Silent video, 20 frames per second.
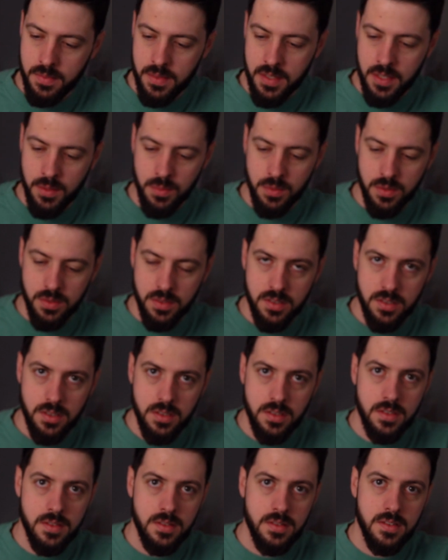It
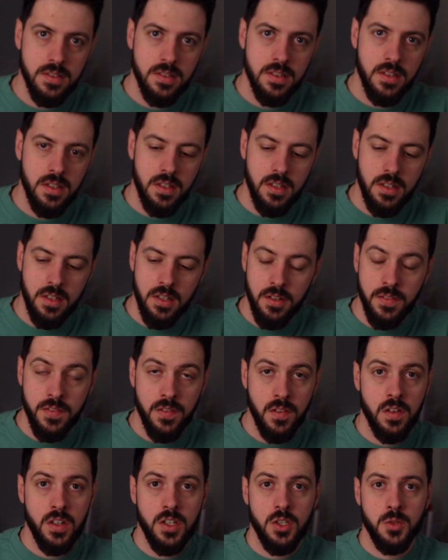was a
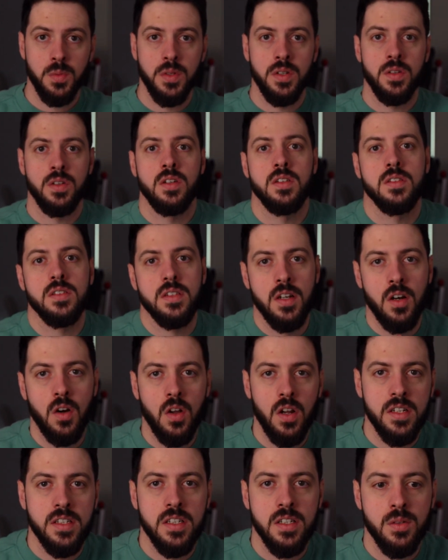fun experience, and
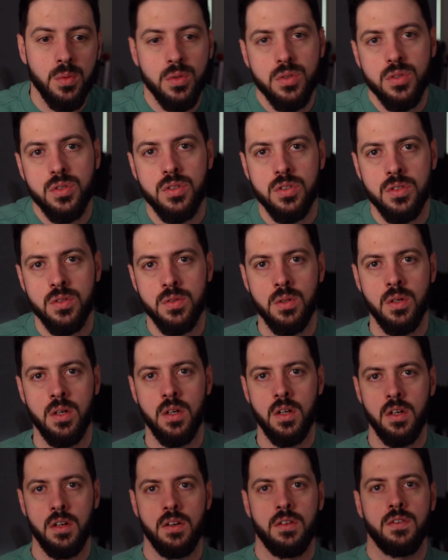all I did was to
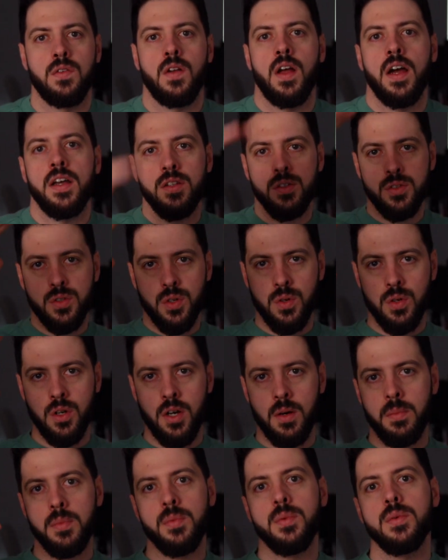fly the drone
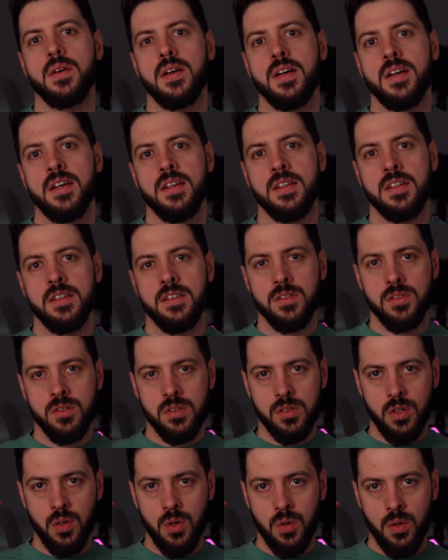up and
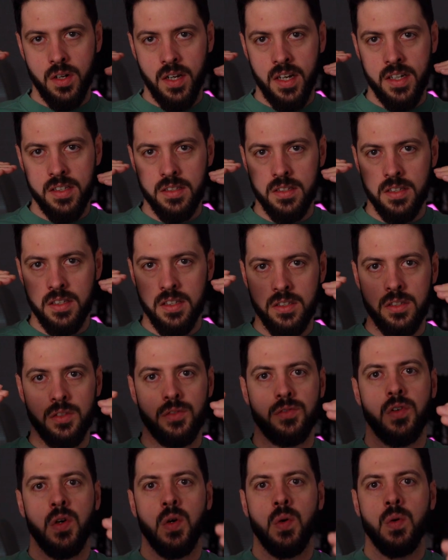go nice and easy
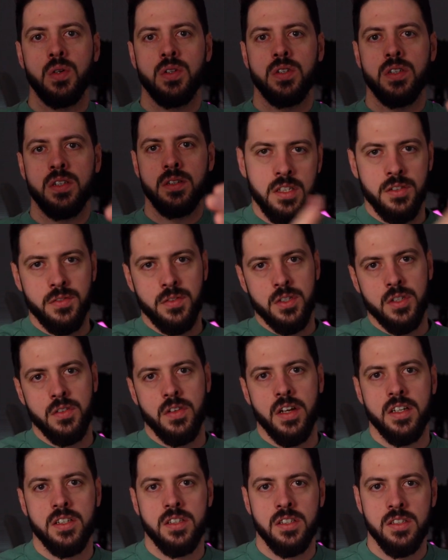forward in different
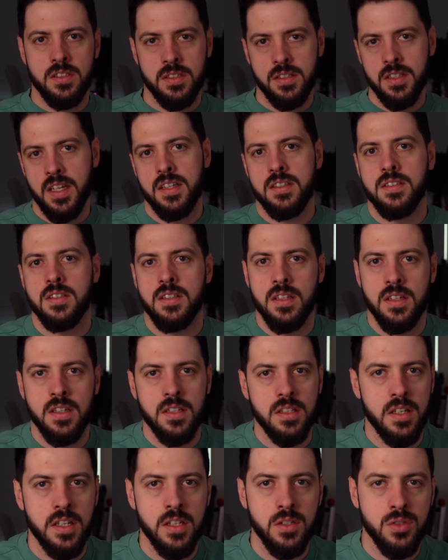directions, and that's
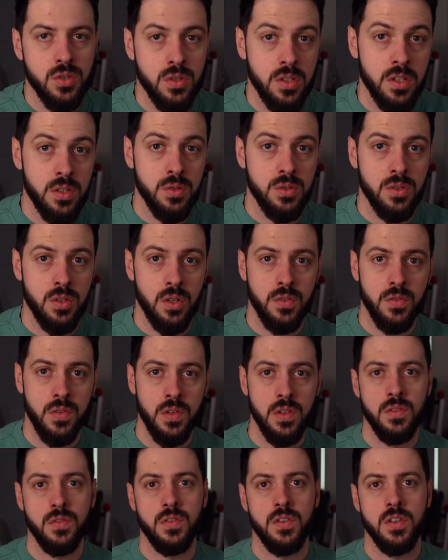the intro that you saw
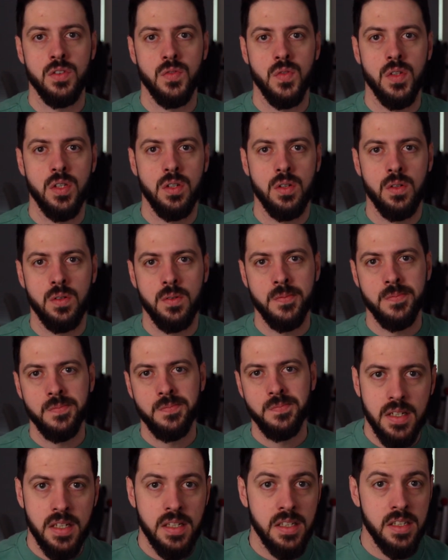for this video.
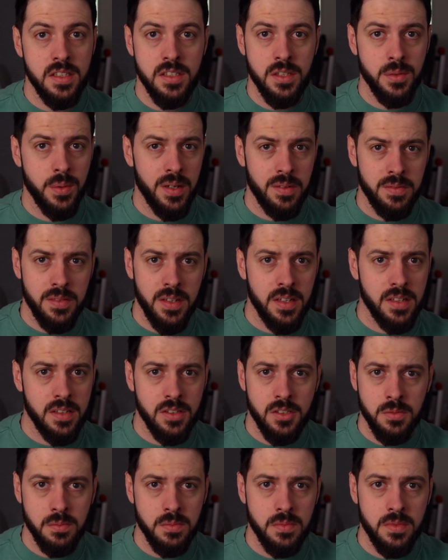An easy way of getting
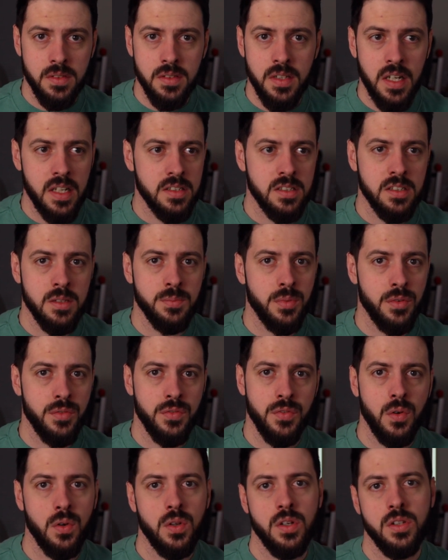some nice simple
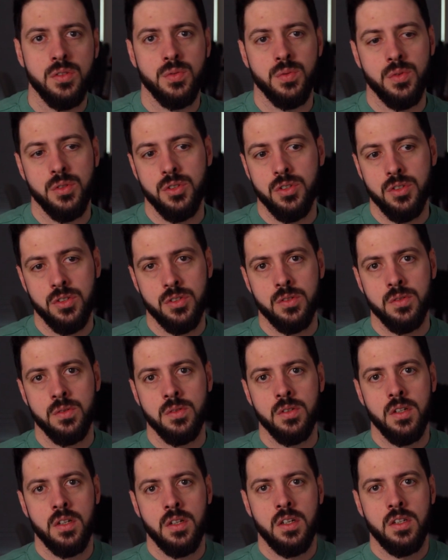footage with just
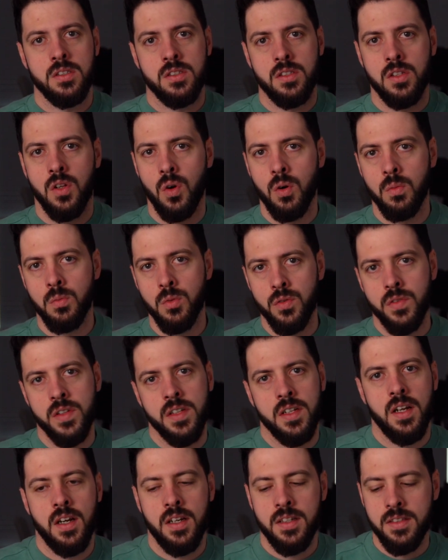slow
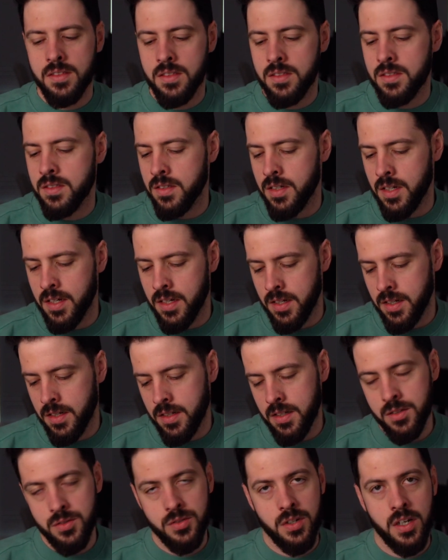moving lines
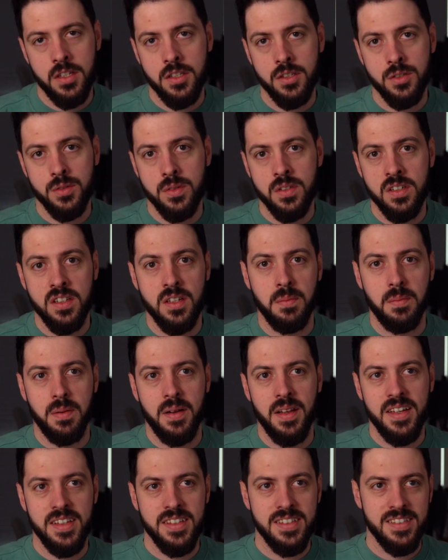and trying to do it in a
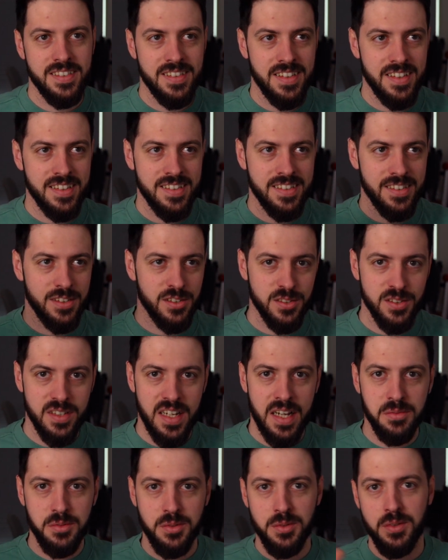place and that there's
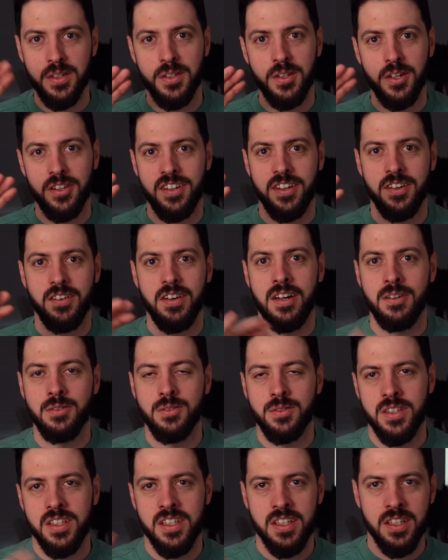absolutely nothing
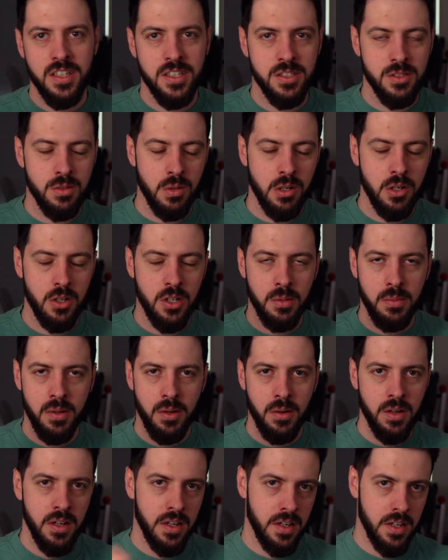around, so I didn't need to worry
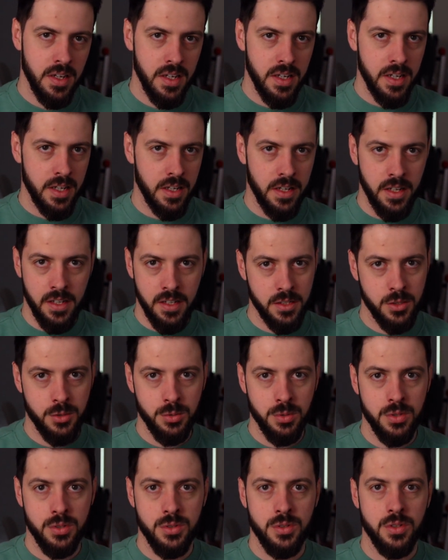about hitting
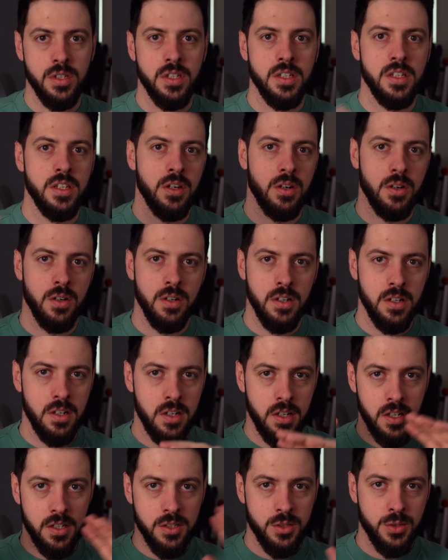into a tree or
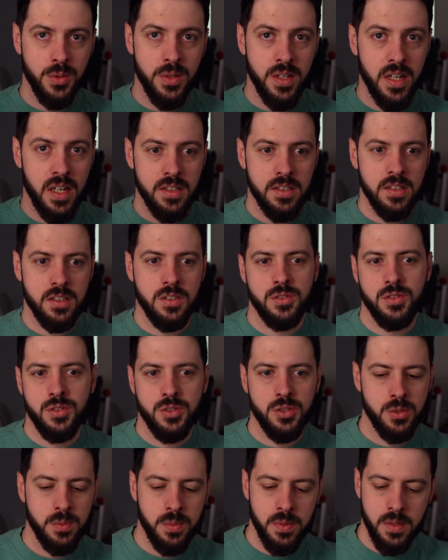doing anything
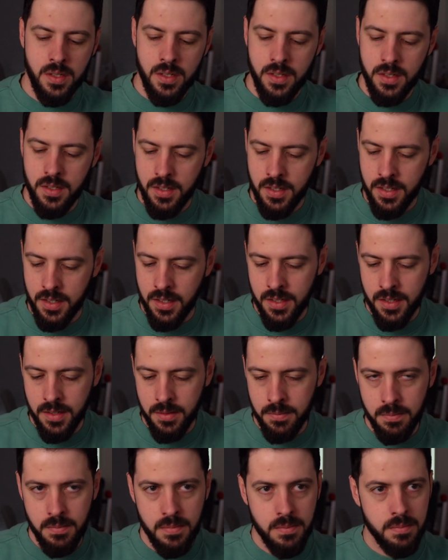stupid.
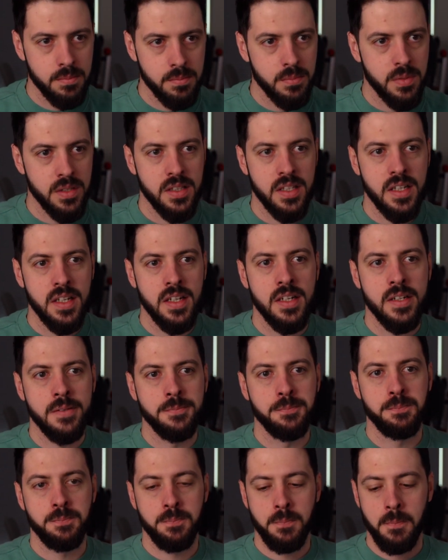But then
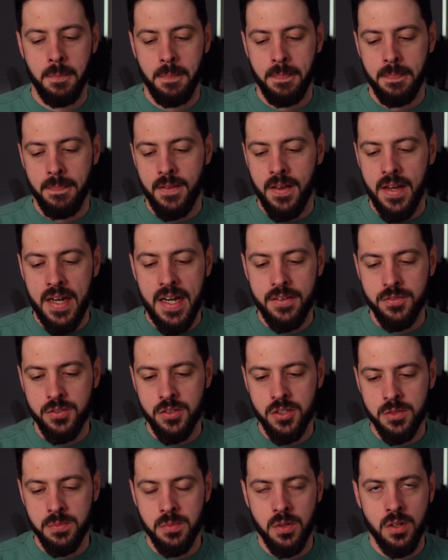after
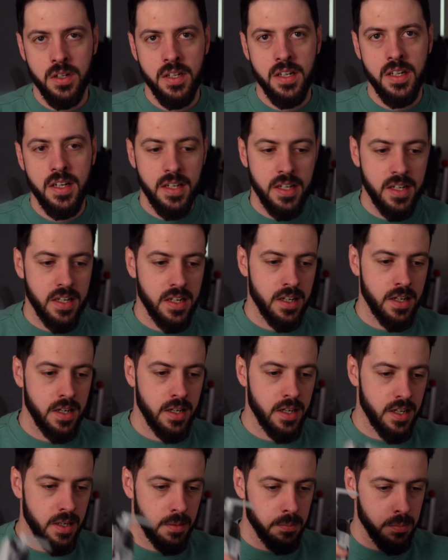this morning I got
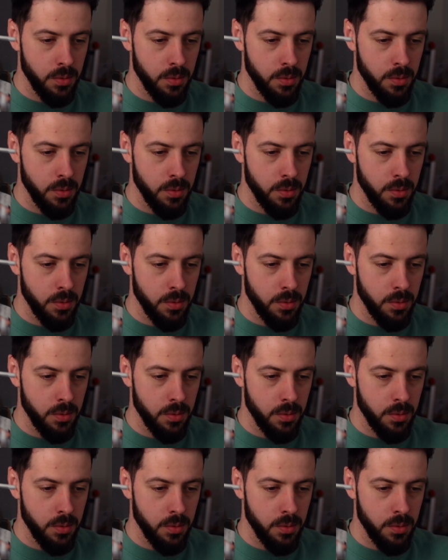a